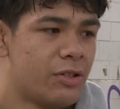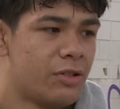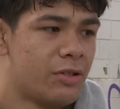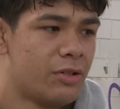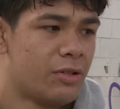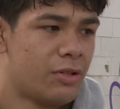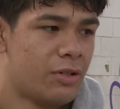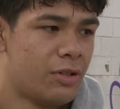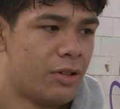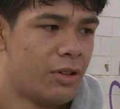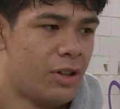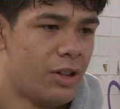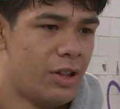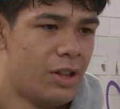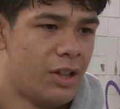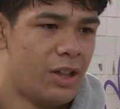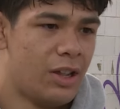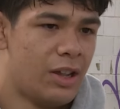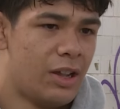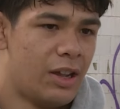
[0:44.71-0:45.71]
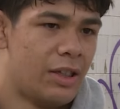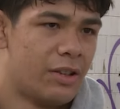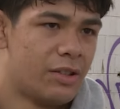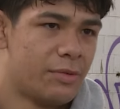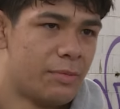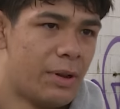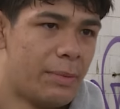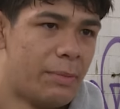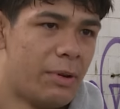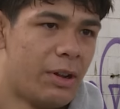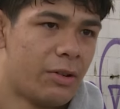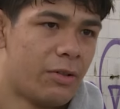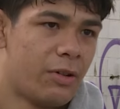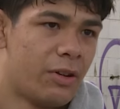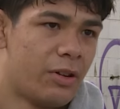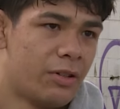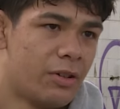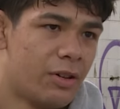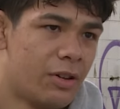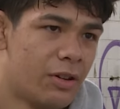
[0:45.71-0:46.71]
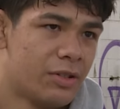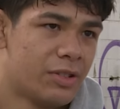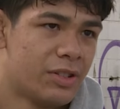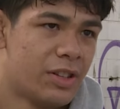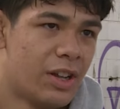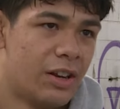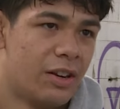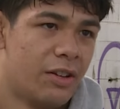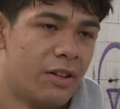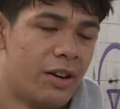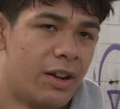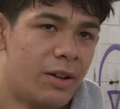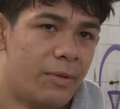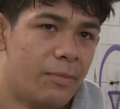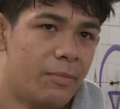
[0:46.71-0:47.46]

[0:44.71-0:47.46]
ago. Yeah, that's my background. Started,